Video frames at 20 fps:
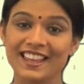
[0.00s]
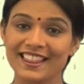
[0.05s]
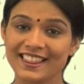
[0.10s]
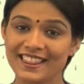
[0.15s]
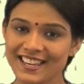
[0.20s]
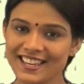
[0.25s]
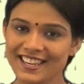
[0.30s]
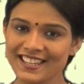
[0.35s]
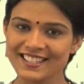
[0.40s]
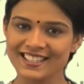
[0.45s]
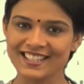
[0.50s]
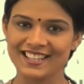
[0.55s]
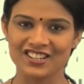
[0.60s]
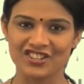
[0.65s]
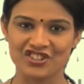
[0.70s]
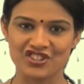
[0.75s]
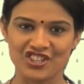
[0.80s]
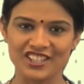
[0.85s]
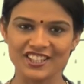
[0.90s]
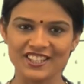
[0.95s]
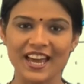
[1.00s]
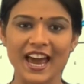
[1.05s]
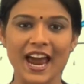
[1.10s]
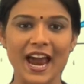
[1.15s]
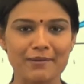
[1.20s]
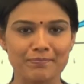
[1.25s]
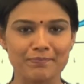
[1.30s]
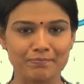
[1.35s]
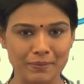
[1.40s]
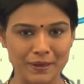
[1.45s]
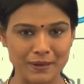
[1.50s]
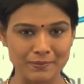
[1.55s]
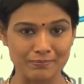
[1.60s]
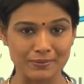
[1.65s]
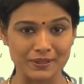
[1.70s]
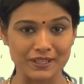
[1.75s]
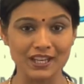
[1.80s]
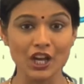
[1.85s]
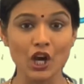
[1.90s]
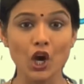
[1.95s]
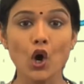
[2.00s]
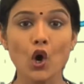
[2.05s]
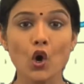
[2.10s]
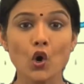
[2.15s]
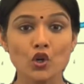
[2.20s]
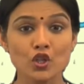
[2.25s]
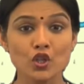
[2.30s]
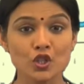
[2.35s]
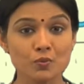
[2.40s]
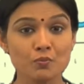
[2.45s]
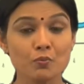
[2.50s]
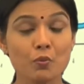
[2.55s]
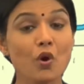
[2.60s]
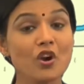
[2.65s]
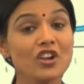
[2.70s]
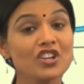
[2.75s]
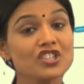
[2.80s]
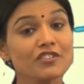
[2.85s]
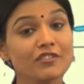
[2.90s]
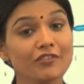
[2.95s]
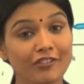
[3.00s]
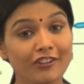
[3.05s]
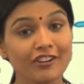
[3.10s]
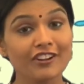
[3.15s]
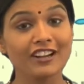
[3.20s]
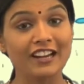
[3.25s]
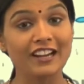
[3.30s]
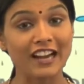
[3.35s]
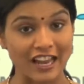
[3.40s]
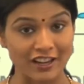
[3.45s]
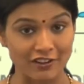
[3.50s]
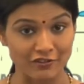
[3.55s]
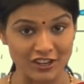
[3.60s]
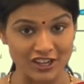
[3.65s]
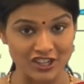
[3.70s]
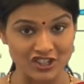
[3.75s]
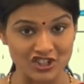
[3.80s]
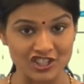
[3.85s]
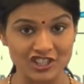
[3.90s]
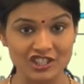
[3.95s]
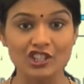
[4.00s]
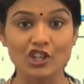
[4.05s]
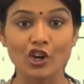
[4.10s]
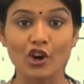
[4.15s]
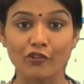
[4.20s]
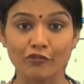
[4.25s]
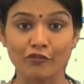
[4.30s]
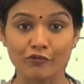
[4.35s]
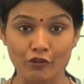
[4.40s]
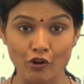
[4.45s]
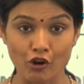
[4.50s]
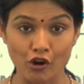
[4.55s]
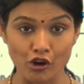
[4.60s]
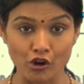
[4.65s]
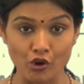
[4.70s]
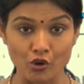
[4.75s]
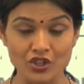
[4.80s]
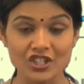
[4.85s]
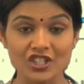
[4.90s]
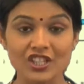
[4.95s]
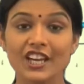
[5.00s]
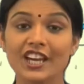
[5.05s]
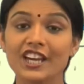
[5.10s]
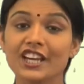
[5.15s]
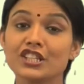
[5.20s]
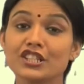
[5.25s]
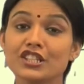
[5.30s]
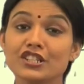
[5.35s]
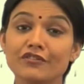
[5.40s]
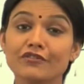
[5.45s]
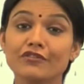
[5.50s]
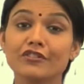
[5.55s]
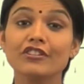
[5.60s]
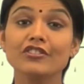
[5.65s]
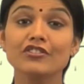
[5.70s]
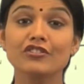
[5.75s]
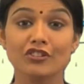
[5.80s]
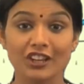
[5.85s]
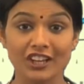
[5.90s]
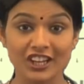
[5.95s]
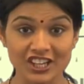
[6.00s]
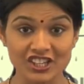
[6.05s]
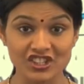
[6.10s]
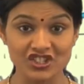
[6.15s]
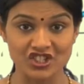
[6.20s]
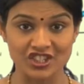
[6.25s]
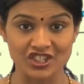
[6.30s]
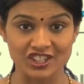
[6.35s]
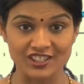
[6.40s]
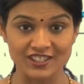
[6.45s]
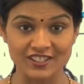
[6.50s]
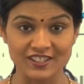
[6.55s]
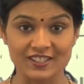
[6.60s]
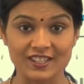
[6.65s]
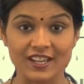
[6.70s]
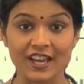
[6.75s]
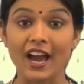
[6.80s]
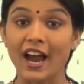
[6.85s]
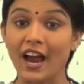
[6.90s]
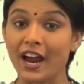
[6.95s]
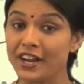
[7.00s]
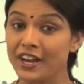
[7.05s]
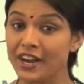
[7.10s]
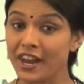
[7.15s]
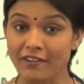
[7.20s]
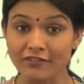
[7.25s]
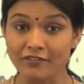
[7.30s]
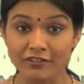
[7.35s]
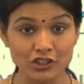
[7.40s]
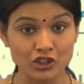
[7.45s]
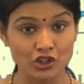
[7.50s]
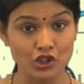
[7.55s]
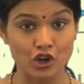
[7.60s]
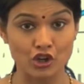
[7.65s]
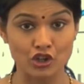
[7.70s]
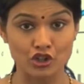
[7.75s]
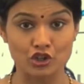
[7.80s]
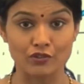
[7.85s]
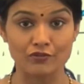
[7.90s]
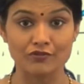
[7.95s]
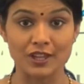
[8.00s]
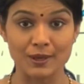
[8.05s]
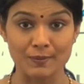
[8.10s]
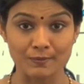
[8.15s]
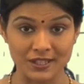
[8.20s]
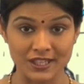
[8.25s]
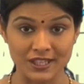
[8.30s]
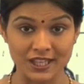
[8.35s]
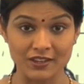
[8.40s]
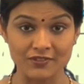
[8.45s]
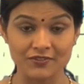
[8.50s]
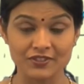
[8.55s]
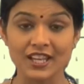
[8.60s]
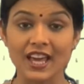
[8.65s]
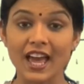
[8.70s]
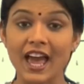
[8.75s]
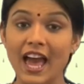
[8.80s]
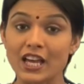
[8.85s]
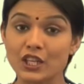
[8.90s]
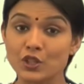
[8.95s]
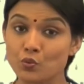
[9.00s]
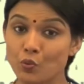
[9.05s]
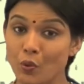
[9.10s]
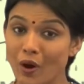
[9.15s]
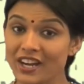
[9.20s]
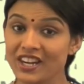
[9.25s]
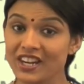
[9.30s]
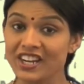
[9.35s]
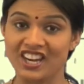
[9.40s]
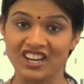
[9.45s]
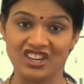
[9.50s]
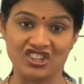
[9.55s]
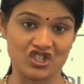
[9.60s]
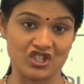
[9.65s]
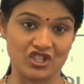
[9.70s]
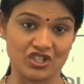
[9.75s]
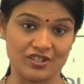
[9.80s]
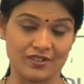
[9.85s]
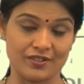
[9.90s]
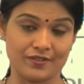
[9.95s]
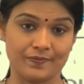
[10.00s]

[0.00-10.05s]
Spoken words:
These countries had people who spoke different languages or followed different religions and never thought of themselves as one nation.